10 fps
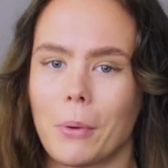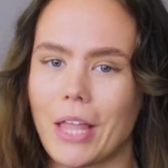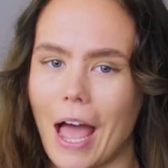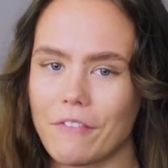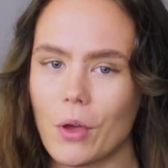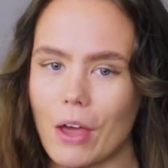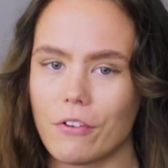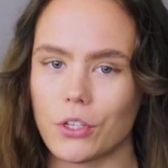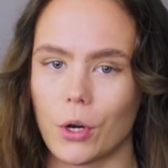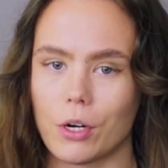but have you
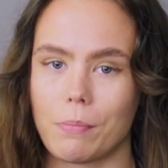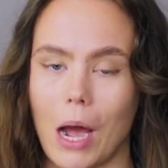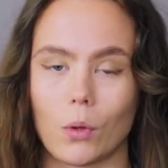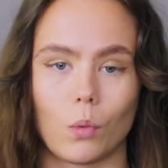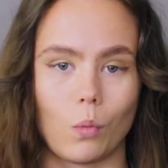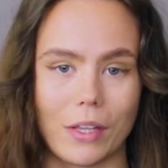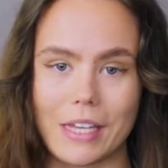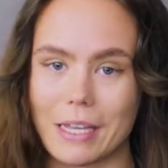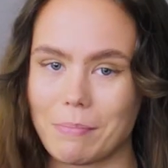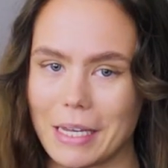ever thought about what
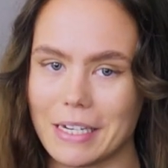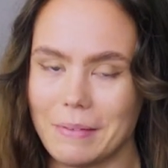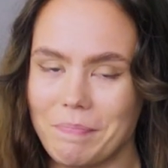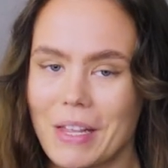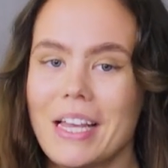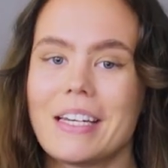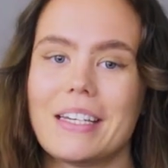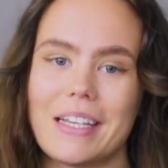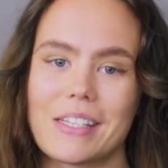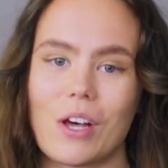they mean?
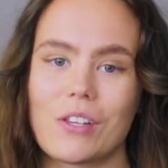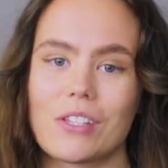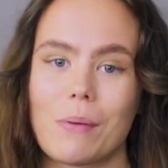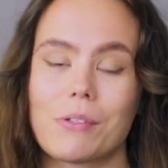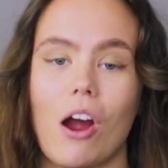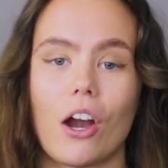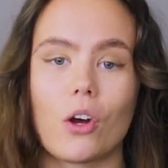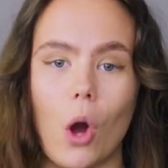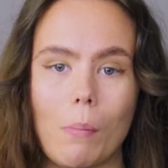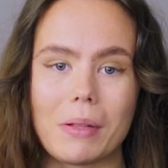These concepts are
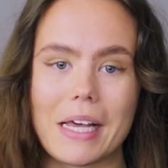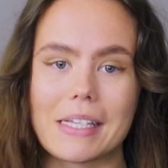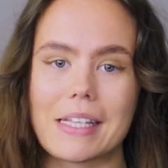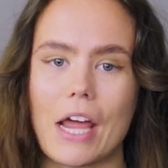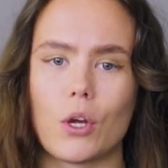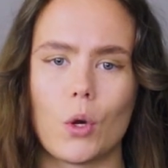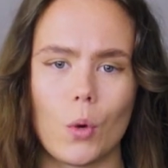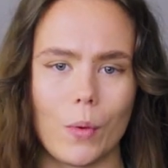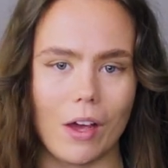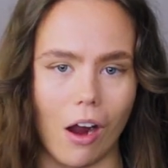complex, and
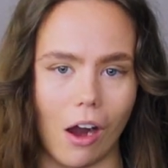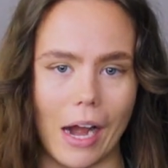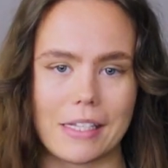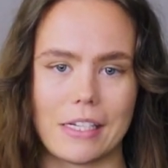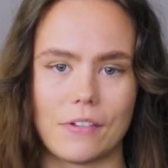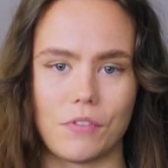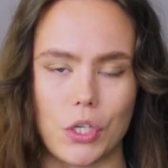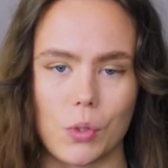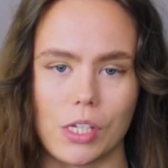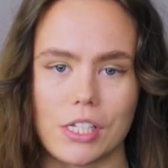who we are as
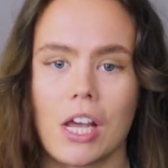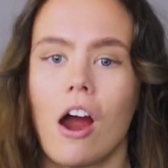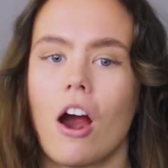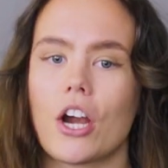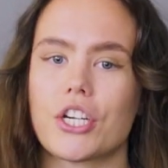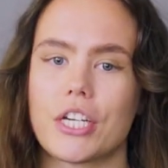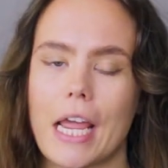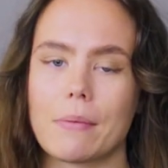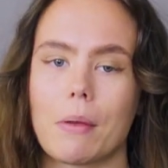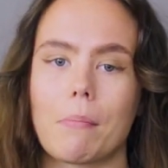individuals are
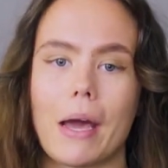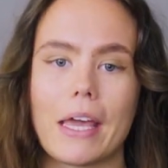shaped by